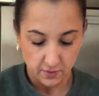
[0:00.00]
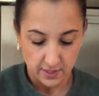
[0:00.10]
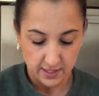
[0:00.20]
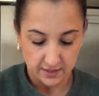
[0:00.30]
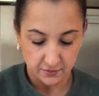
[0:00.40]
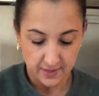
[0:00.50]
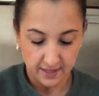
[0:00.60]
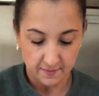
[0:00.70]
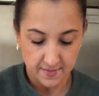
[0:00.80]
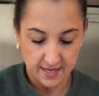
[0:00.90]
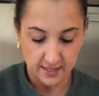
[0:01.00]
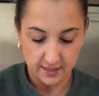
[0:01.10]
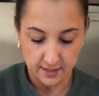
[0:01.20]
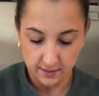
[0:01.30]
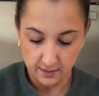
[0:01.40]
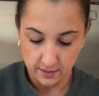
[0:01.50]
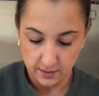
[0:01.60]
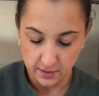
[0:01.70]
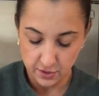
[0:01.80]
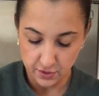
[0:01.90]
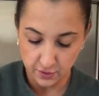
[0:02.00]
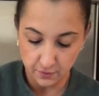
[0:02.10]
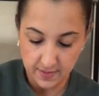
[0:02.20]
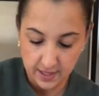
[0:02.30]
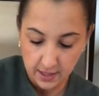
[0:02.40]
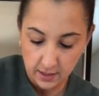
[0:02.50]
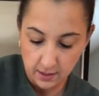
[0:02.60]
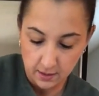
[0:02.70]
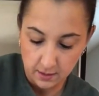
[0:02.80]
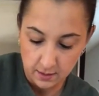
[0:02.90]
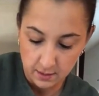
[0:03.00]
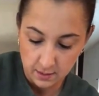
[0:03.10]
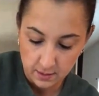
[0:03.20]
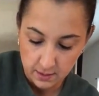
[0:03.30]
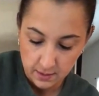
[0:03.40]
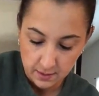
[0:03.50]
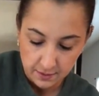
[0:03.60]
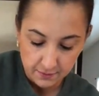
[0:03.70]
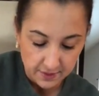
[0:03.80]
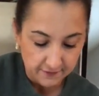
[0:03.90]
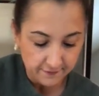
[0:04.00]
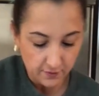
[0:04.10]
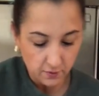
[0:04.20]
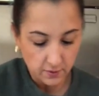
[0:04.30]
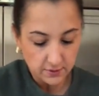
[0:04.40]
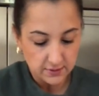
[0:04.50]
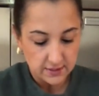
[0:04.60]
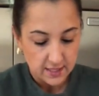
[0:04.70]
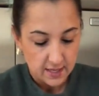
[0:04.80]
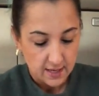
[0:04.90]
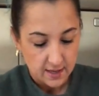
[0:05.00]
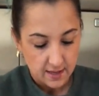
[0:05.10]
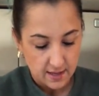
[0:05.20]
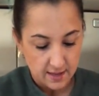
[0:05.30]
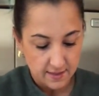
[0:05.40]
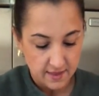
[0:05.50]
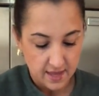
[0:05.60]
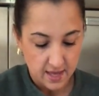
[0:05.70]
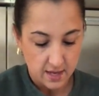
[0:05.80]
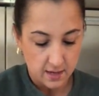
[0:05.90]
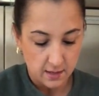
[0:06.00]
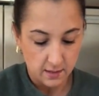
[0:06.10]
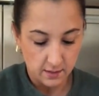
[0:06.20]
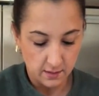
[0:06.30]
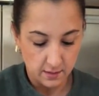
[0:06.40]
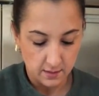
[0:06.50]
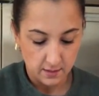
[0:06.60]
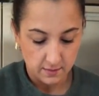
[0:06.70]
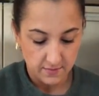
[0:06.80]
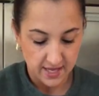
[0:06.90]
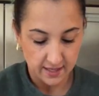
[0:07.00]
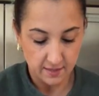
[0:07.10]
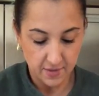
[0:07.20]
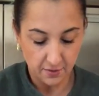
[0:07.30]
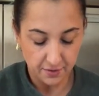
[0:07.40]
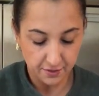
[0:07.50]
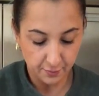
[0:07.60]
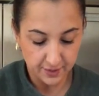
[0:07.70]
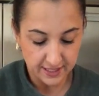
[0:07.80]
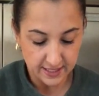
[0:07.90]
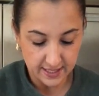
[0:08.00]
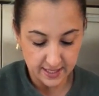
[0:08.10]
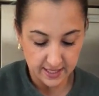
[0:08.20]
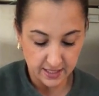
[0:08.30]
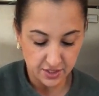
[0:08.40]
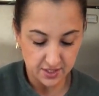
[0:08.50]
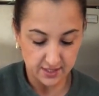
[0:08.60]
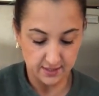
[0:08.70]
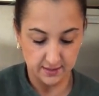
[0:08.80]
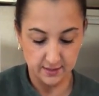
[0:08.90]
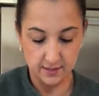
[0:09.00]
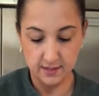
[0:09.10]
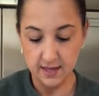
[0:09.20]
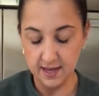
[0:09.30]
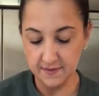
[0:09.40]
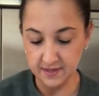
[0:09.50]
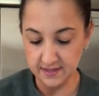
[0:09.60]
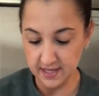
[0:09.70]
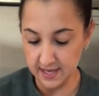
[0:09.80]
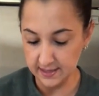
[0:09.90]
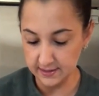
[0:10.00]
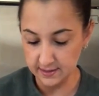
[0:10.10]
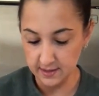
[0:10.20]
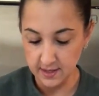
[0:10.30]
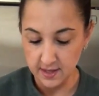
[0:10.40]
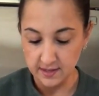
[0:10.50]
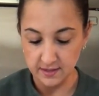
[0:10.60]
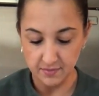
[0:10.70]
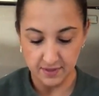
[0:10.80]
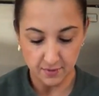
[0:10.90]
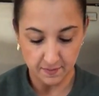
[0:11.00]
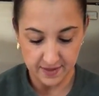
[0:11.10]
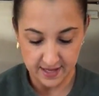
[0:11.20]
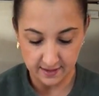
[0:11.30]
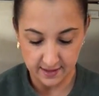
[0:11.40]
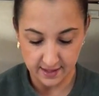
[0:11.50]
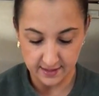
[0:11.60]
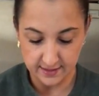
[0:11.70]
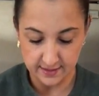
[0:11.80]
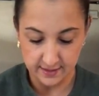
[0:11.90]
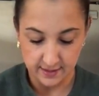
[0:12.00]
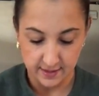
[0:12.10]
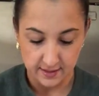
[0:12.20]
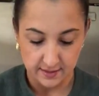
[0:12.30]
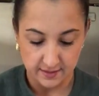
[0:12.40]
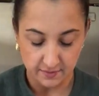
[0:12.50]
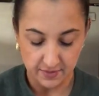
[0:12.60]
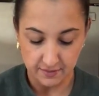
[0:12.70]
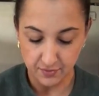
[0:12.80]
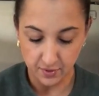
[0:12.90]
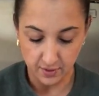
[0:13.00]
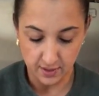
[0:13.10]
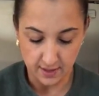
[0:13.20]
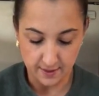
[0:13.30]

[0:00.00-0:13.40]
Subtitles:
and it's recommended to make 3 folds and then make it about 3 inches on the sides. Some people pin this, some people